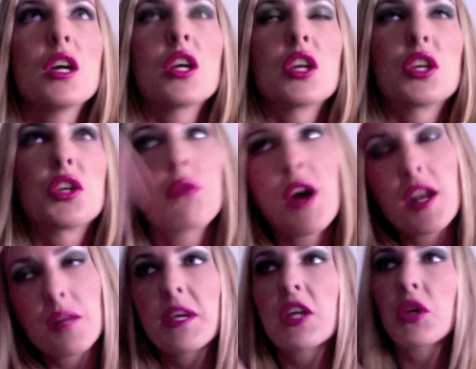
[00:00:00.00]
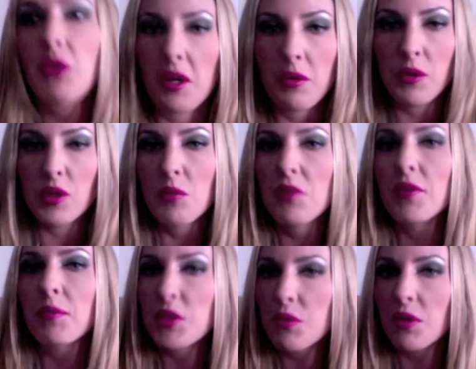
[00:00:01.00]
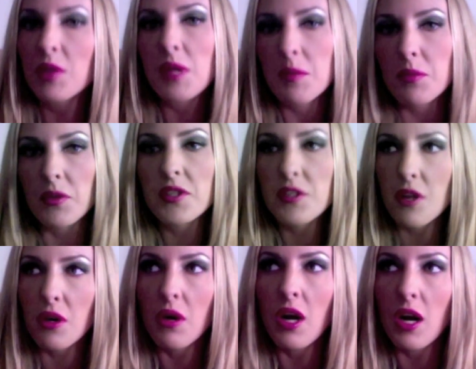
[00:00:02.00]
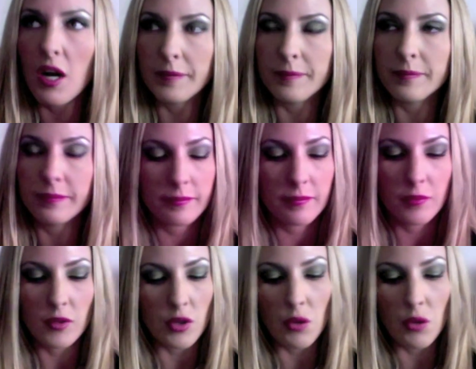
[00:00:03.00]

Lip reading: you want to be quick when you're moving between people. So no